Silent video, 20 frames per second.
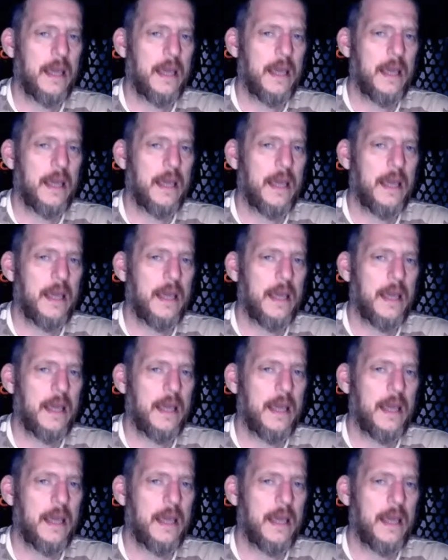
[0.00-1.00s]
And,
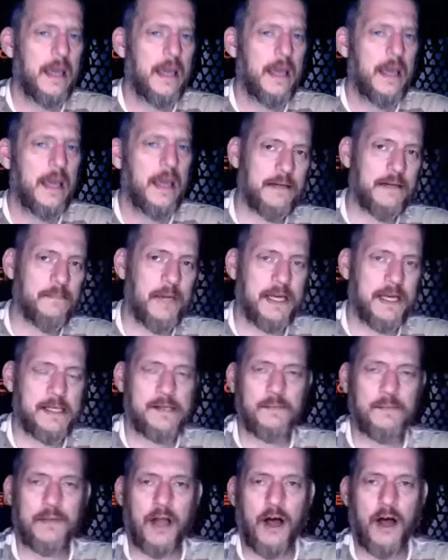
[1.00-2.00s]
man, I need to make
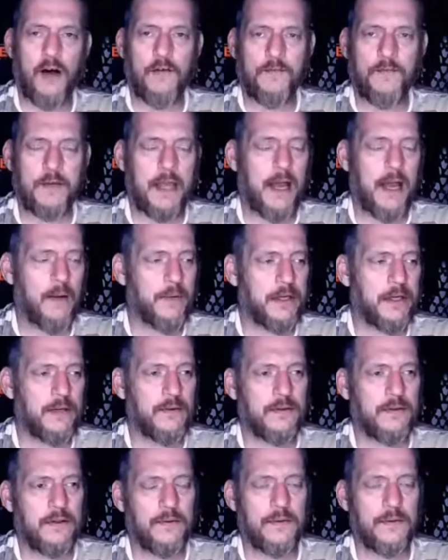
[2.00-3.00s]
some coffee. How are we
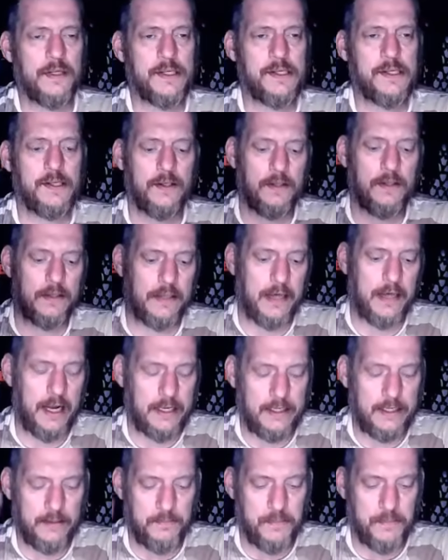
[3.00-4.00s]
going to do this, son? And I
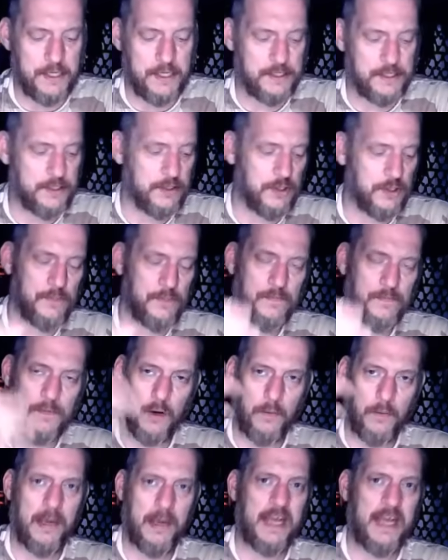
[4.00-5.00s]
get a message
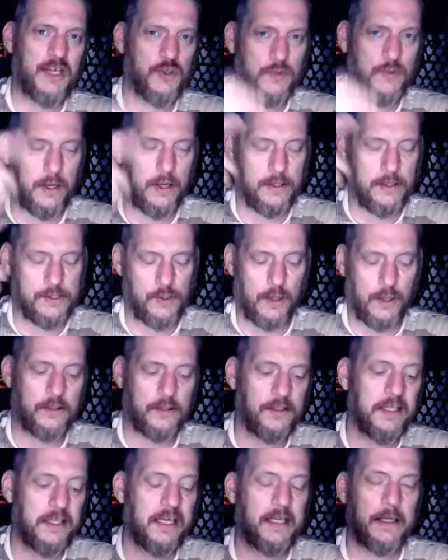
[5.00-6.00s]
on Patreon. So I
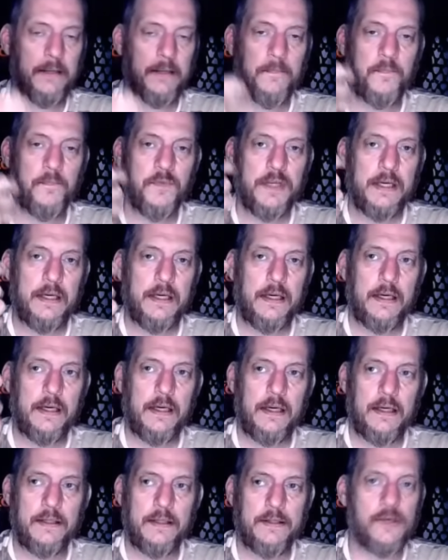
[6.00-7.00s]
click it.
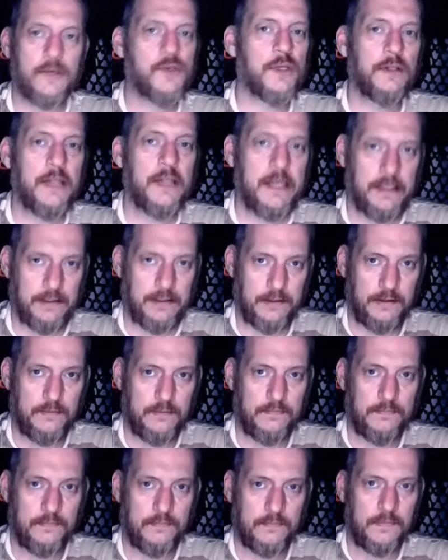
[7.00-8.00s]
There's a link
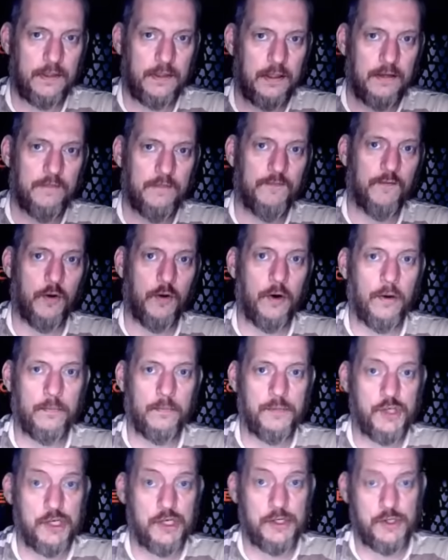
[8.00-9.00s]
from
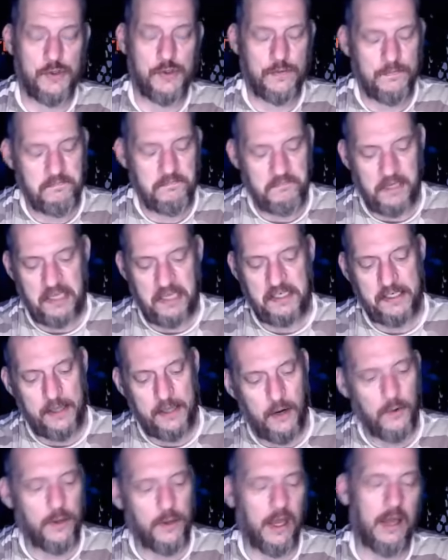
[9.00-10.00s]
Ginger. I said,
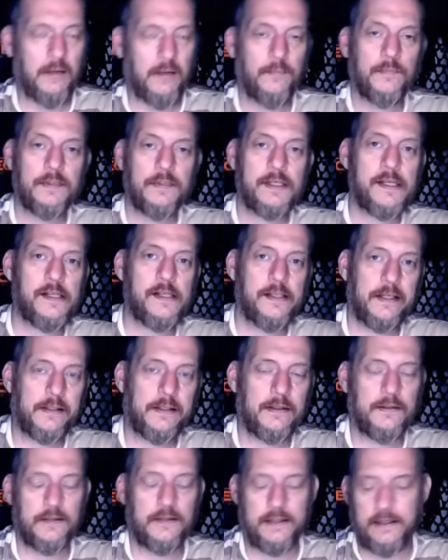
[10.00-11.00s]
okay, let's click
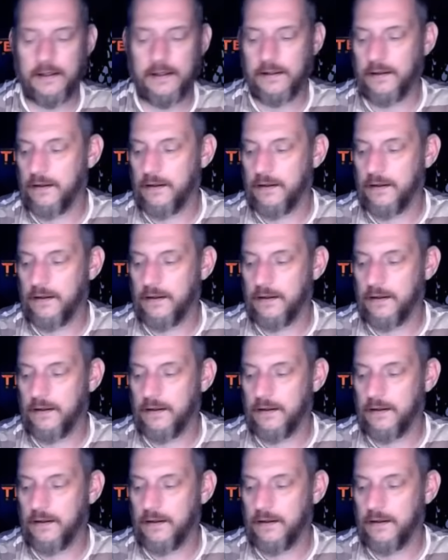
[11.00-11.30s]
the link.